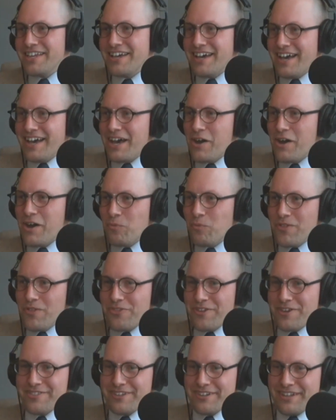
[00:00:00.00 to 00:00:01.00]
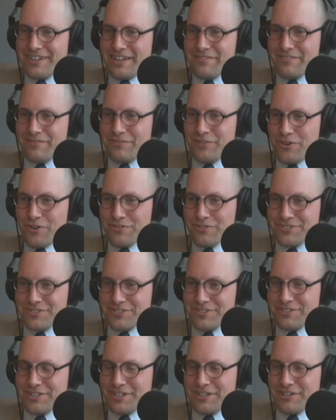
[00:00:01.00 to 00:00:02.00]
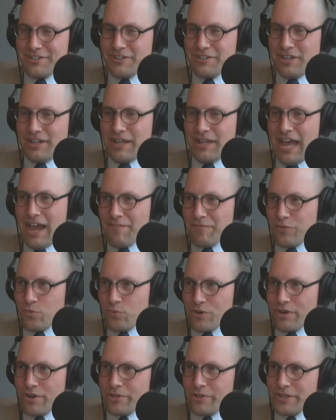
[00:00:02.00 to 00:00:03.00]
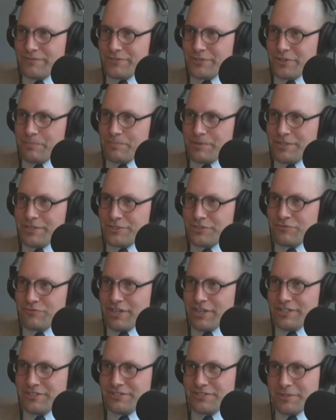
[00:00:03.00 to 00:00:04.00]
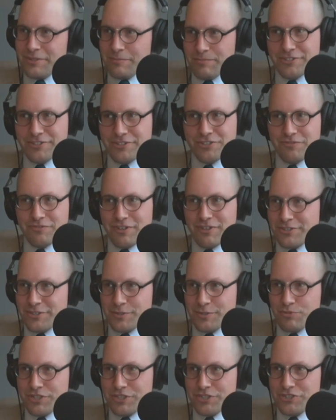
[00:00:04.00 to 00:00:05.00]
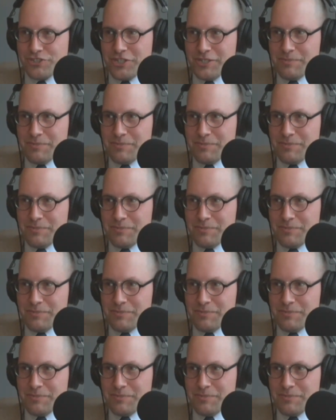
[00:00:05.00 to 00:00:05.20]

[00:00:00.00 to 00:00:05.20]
Yeah, one thing that I've noticed is that half the world lives on beans and rice, and beans and rice is pretty cheap.